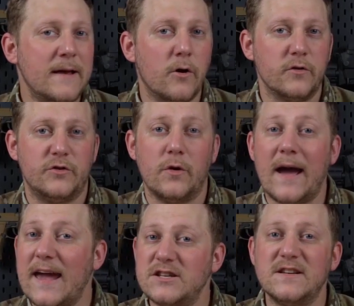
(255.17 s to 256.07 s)
because
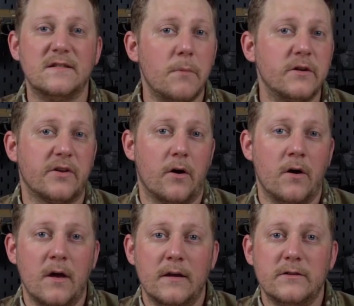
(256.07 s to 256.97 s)
your AEG's motor,
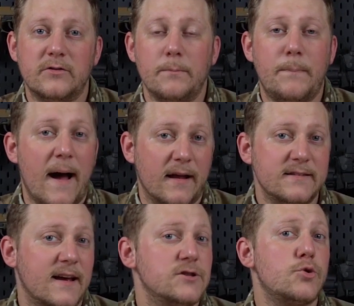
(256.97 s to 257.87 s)
the
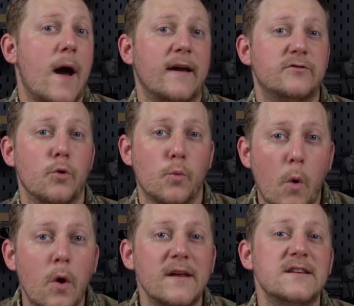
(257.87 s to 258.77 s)
parts that drive the
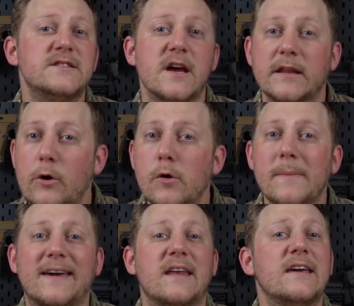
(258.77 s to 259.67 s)
whole internal
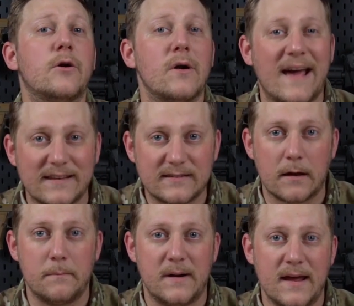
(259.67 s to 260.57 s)
mechanical
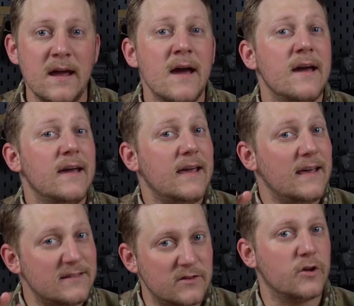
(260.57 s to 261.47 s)
assembly,
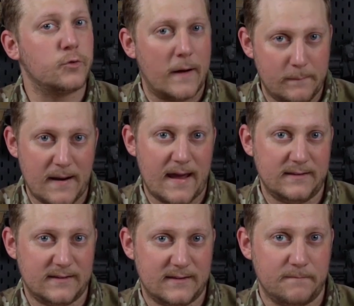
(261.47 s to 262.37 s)
is not well
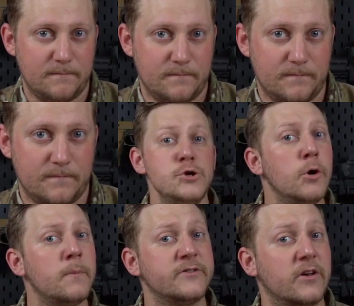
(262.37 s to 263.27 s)
placed.
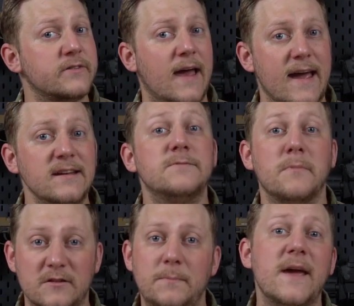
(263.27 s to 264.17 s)
Your motor's height
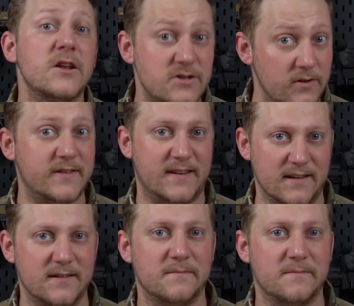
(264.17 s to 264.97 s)
must be adjusted.